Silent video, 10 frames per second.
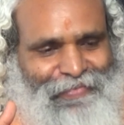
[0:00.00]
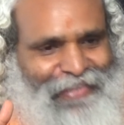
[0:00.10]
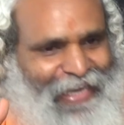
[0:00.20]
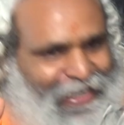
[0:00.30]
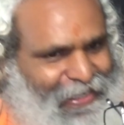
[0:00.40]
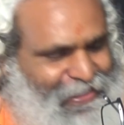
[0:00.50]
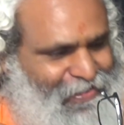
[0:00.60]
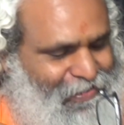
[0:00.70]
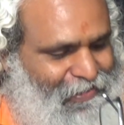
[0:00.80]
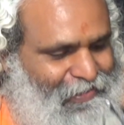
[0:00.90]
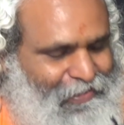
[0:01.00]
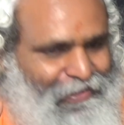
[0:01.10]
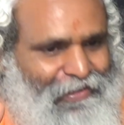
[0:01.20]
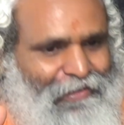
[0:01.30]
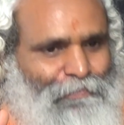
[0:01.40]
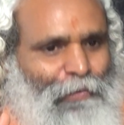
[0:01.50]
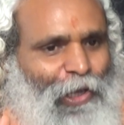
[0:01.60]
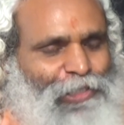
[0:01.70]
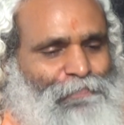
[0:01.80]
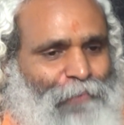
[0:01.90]
there is
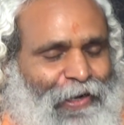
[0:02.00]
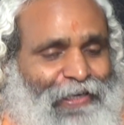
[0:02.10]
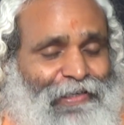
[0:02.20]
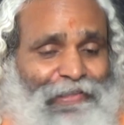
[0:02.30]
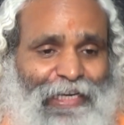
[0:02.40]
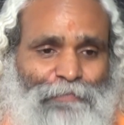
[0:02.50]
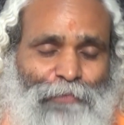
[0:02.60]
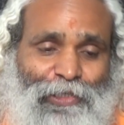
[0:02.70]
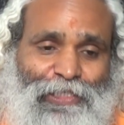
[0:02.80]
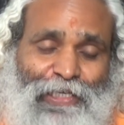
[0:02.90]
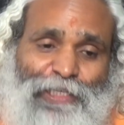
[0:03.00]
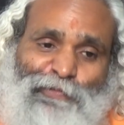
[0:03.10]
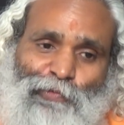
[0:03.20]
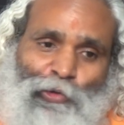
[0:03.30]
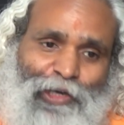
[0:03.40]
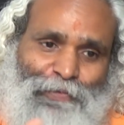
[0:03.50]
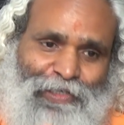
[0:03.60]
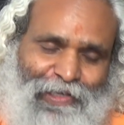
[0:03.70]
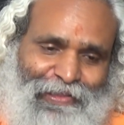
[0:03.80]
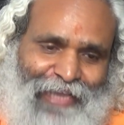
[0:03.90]
plus point, that person is full of
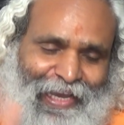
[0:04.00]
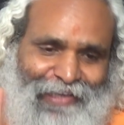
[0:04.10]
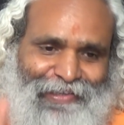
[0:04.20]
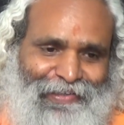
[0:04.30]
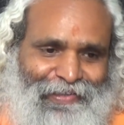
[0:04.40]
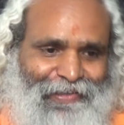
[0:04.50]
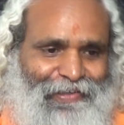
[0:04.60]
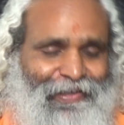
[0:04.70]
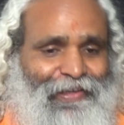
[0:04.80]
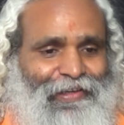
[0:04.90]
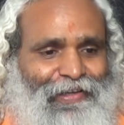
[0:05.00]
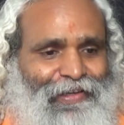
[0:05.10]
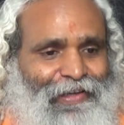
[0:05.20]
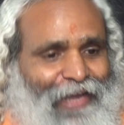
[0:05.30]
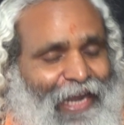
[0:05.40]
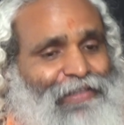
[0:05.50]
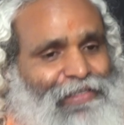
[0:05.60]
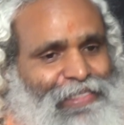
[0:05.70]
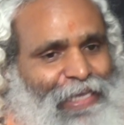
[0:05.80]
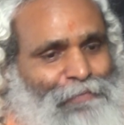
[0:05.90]
Shraddha. At
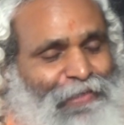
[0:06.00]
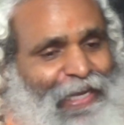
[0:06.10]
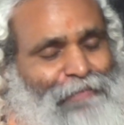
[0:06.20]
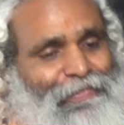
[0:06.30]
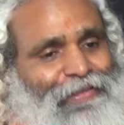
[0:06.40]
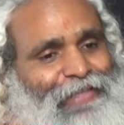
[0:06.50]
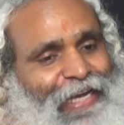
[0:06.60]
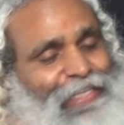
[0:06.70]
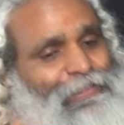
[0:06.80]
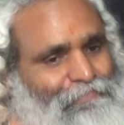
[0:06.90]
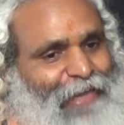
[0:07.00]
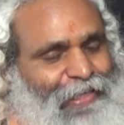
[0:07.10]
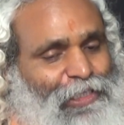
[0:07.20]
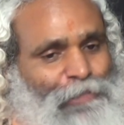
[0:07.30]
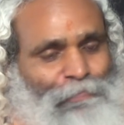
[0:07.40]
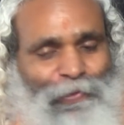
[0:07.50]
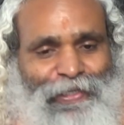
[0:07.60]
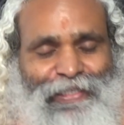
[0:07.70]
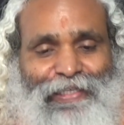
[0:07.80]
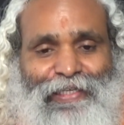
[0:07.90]
the same time, there is minus
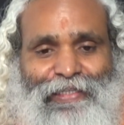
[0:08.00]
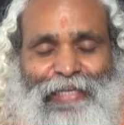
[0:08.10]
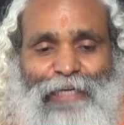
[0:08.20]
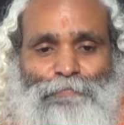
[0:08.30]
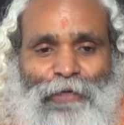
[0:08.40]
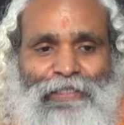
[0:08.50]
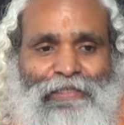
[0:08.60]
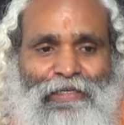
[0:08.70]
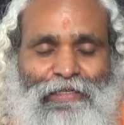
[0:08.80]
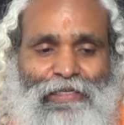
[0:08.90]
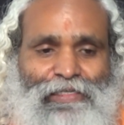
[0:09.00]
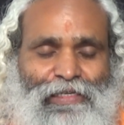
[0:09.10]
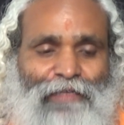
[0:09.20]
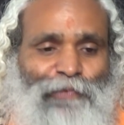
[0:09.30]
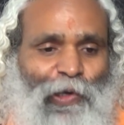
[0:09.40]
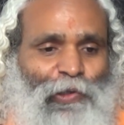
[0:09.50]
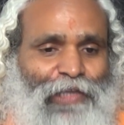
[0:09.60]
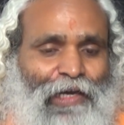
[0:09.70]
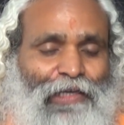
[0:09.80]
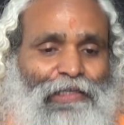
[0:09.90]
point, that person does not follow
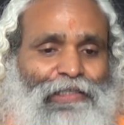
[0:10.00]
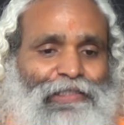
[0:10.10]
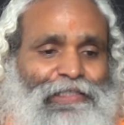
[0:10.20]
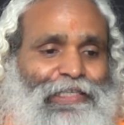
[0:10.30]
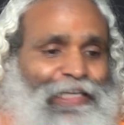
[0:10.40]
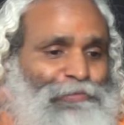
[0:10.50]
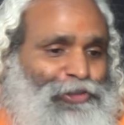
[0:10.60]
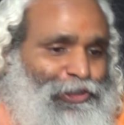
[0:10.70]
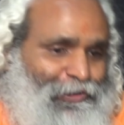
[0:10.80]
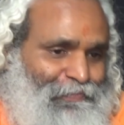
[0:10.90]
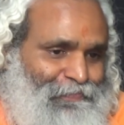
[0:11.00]
the scripture.